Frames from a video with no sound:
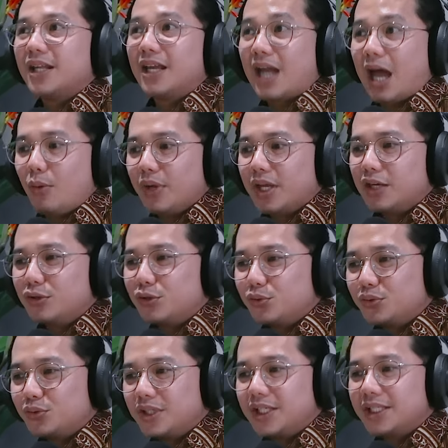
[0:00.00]
and how we can
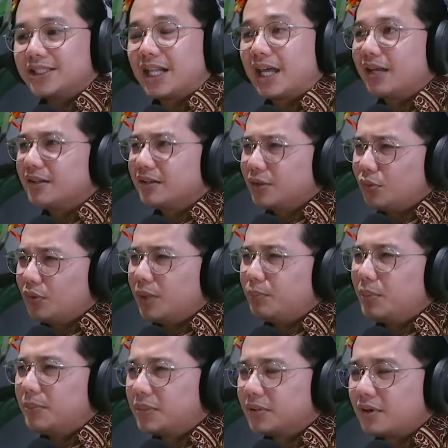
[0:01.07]
do this, like the way
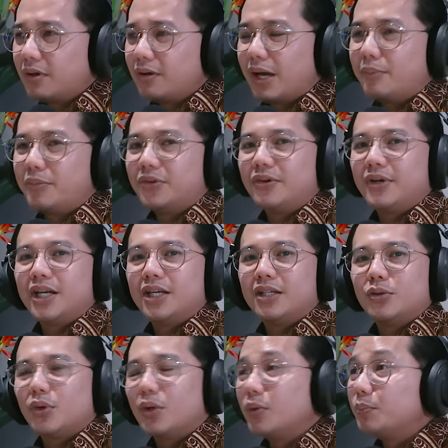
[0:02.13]
people collaborate,
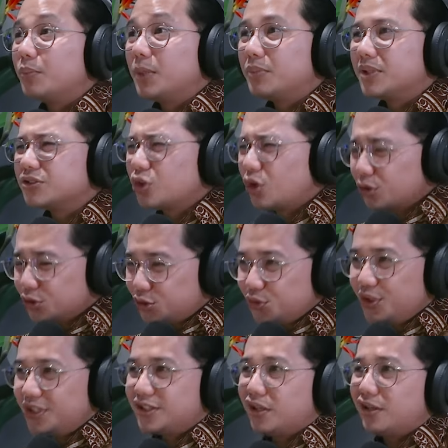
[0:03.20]
the way people talk to
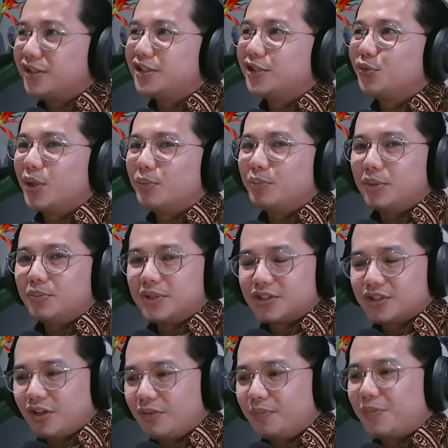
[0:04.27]
each other, the way people
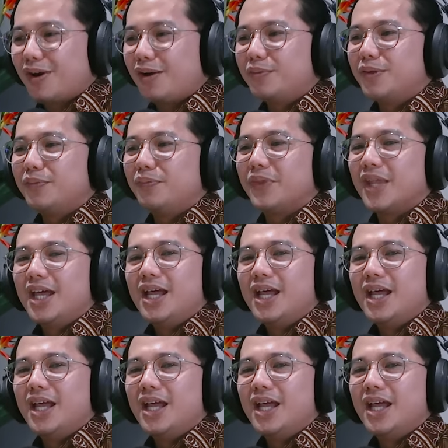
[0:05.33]
solve problem,